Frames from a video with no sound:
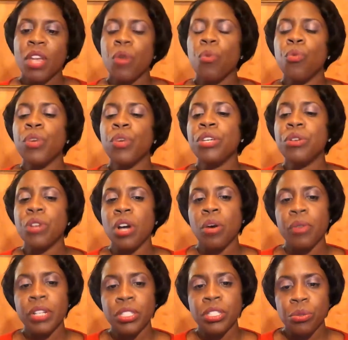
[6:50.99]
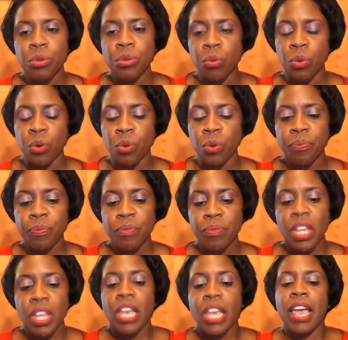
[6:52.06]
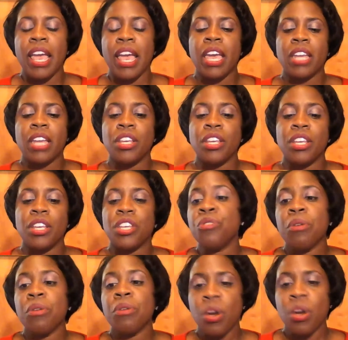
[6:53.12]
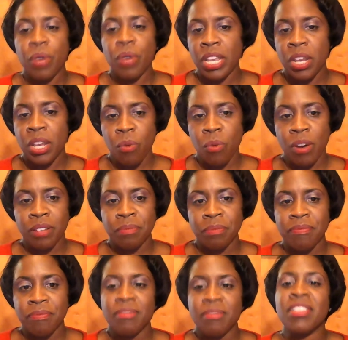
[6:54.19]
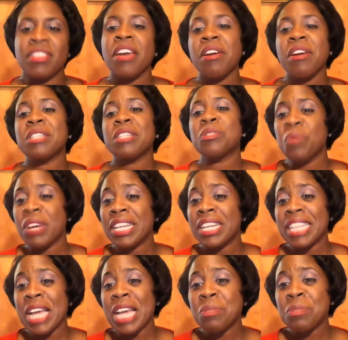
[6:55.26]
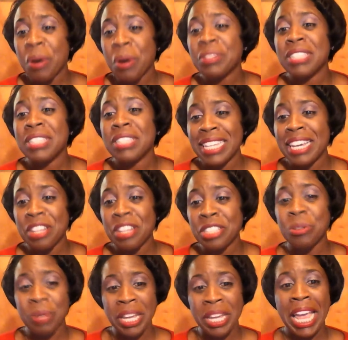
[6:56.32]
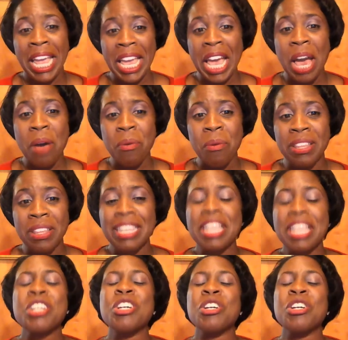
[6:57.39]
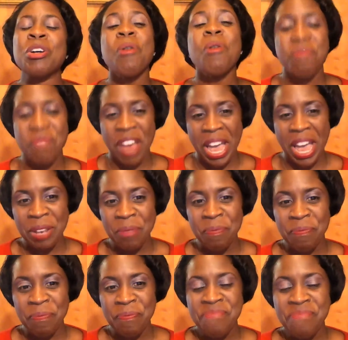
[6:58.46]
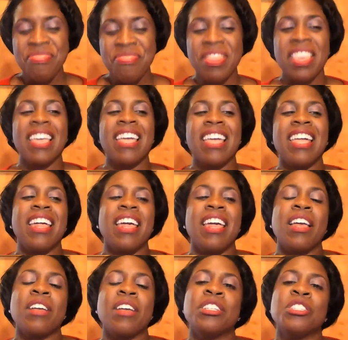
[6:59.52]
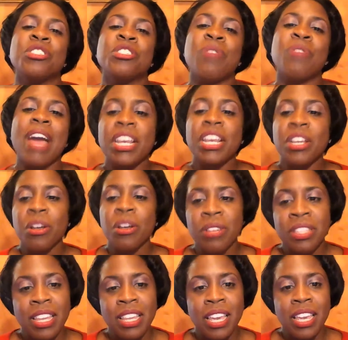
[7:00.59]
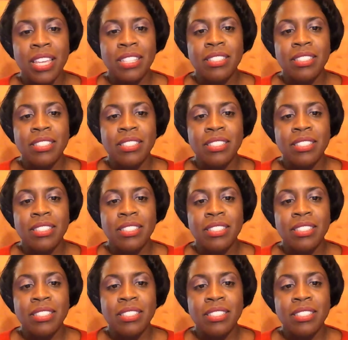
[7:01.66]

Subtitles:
When you go into a room and you don't know anyone, there is one nice person there that you can hang out with. Go and find them. Try to go to things